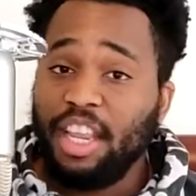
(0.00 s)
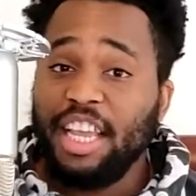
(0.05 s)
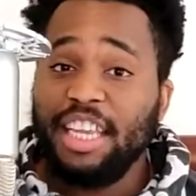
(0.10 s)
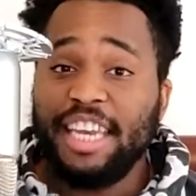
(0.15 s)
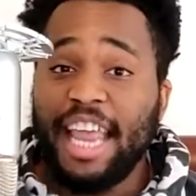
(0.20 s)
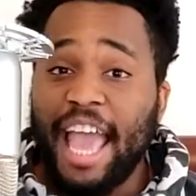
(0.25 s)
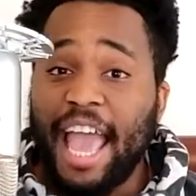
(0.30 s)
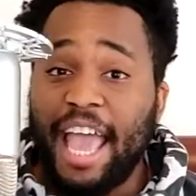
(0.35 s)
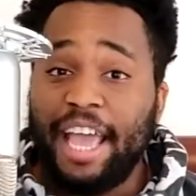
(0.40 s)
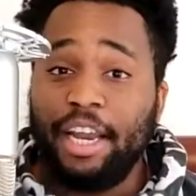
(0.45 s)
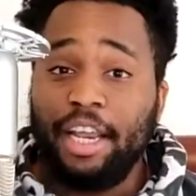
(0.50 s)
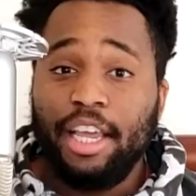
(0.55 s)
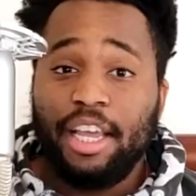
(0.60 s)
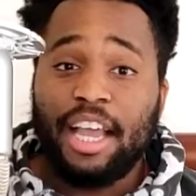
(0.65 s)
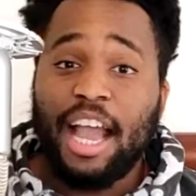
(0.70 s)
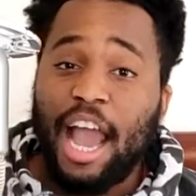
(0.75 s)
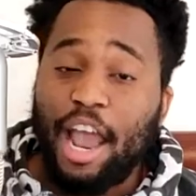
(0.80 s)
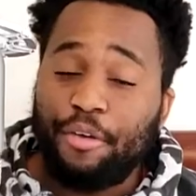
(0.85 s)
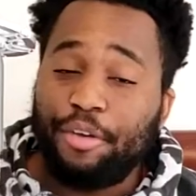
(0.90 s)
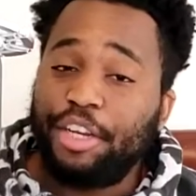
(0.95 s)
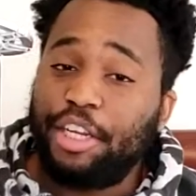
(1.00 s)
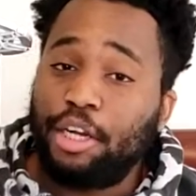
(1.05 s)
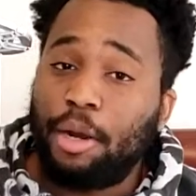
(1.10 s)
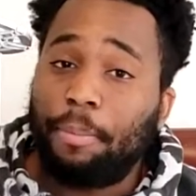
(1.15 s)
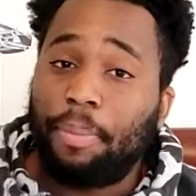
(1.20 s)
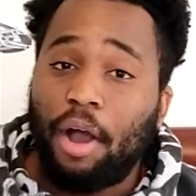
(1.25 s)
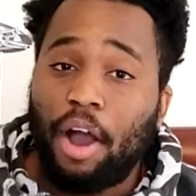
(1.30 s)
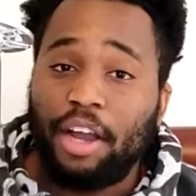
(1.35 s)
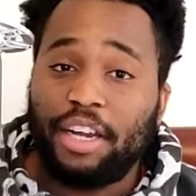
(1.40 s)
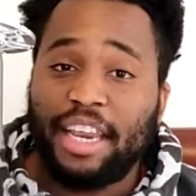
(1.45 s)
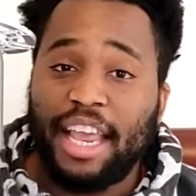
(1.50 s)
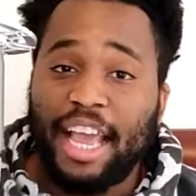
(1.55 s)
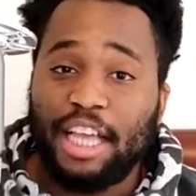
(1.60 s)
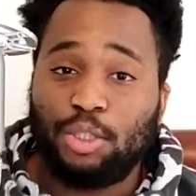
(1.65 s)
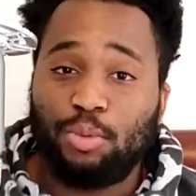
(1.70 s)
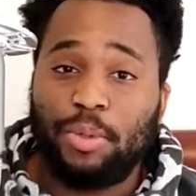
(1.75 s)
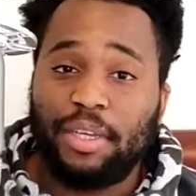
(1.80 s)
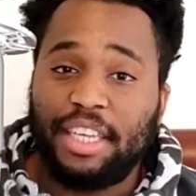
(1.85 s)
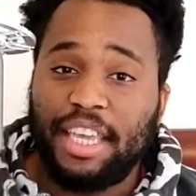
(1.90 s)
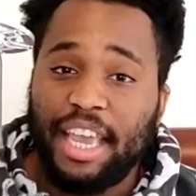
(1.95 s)
that Kyrie did a
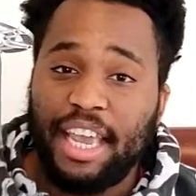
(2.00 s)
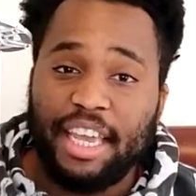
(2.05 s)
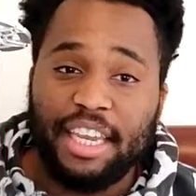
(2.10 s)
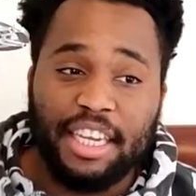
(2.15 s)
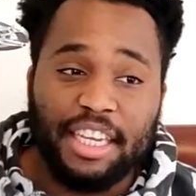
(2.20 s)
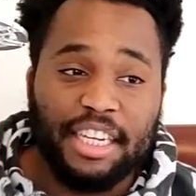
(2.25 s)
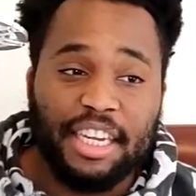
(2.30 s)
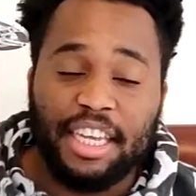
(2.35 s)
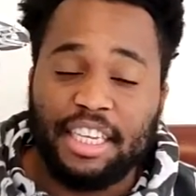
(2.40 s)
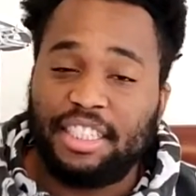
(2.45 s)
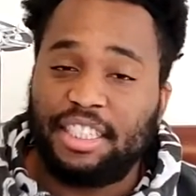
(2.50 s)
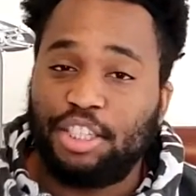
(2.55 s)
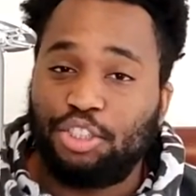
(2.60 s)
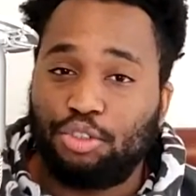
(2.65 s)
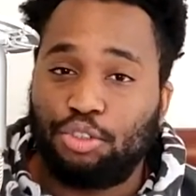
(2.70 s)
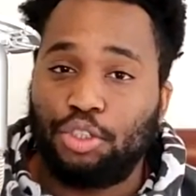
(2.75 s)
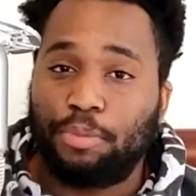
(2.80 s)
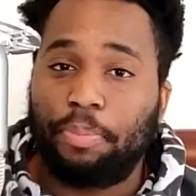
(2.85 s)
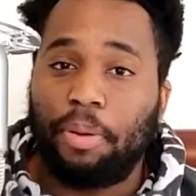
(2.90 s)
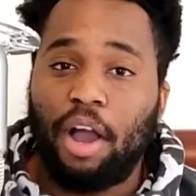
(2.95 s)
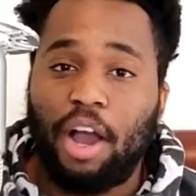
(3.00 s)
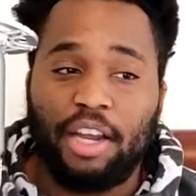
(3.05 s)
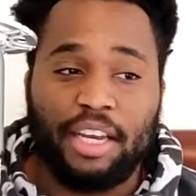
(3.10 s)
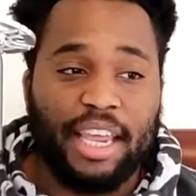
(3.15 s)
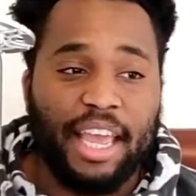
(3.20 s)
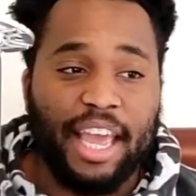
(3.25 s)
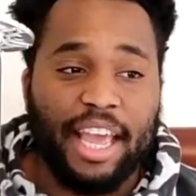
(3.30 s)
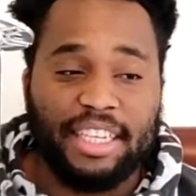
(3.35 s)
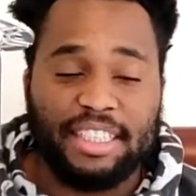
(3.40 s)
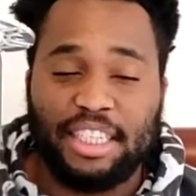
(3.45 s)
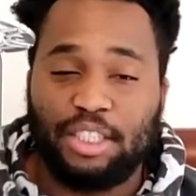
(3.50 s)
podcast with KD, the Etc's podcast.